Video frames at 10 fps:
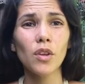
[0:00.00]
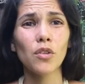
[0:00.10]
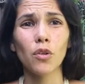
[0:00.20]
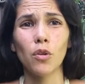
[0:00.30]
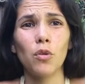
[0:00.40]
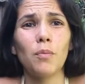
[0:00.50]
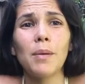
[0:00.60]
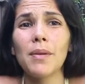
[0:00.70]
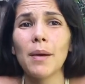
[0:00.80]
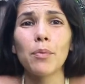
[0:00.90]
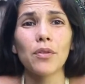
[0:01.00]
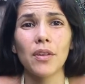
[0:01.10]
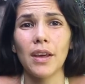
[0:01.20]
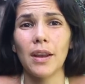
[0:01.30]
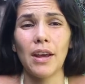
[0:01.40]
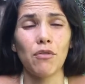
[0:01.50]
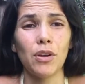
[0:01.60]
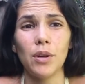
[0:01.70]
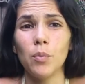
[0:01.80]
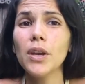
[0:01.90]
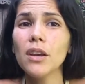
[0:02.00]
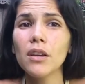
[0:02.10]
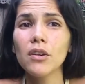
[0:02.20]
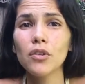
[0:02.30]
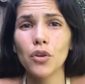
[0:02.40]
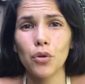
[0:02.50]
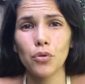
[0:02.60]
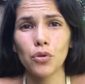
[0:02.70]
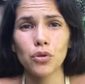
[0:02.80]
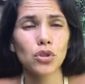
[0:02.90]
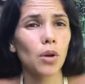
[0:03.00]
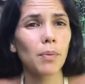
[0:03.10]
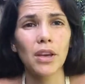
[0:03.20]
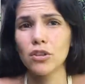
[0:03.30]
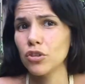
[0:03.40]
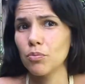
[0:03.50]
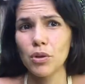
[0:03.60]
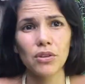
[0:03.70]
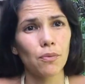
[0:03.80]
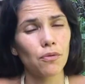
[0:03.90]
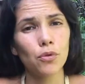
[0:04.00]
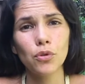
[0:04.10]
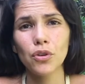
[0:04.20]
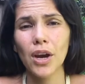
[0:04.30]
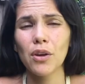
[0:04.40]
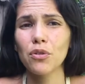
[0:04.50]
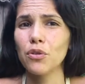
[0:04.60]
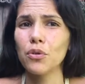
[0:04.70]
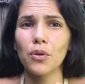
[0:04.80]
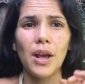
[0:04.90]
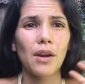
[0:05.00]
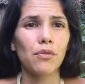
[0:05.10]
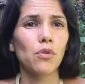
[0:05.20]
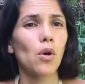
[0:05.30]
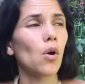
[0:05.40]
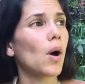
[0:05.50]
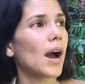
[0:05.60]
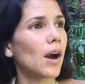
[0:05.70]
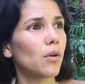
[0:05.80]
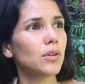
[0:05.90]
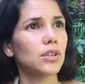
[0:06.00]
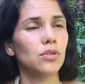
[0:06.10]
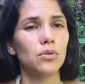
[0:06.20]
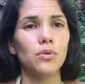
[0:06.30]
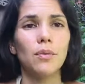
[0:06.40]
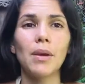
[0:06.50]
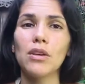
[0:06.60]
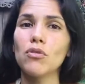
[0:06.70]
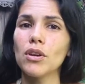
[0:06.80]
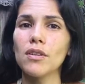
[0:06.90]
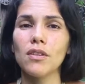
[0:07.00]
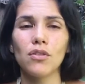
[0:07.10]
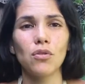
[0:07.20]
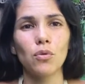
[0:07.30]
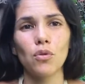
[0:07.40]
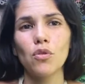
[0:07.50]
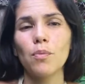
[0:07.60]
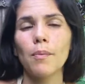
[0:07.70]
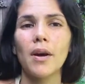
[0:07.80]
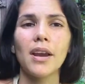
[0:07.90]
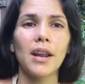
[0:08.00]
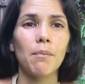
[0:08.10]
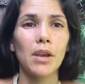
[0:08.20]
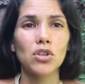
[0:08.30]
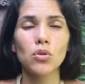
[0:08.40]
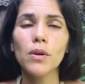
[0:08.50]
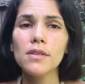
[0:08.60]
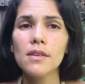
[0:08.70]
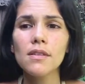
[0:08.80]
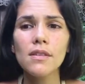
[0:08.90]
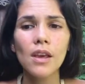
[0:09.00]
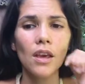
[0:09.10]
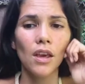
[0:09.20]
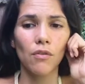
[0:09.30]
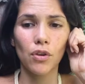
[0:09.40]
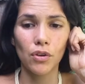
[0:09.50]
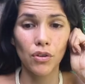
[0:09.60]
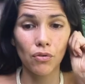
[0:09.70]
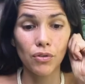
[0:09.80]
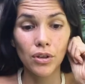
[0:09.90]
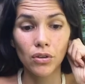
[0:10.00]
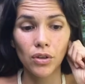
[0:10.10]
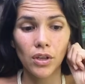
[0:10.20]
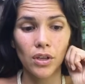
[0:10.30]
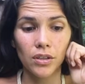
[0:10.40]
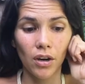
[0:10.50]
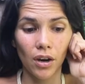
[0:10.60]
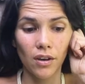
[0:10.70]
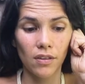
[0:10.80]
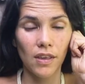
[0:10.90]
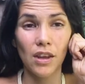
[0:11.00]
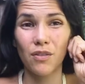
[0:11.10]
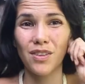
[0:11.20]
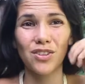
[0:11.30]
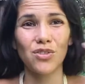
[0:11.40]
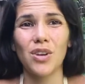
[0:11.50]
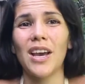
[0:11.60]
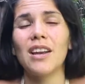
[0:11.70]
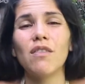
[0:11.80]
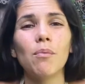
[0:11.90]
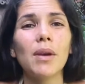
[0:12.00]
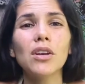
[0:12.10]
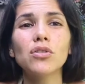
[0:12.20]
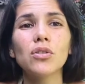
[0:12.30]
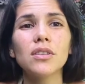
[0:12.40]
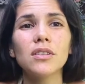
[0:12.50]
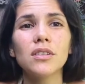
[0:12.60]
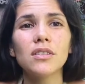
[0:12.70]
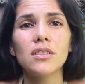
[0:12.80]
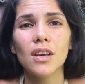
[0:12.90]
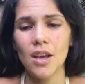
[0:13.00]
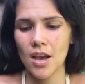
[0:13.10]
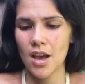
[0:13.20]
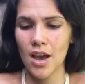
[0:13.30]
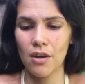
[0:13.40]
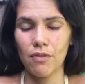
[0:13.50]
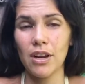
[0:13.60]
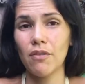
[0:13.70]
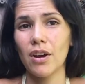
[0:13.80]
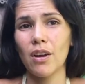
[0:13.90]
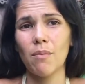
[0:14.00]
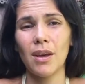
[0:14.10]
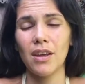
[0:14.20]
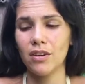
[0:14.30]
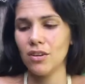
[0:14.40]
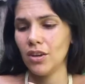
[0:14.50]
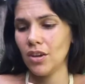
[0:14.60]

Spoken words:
So maybe that person can every week, do your shopping and just bring some food to your house so you don't have to go out into the matrix, into a supermarket and make choices. If you're in the real darkest state of this, you can't even make choices. I really recommend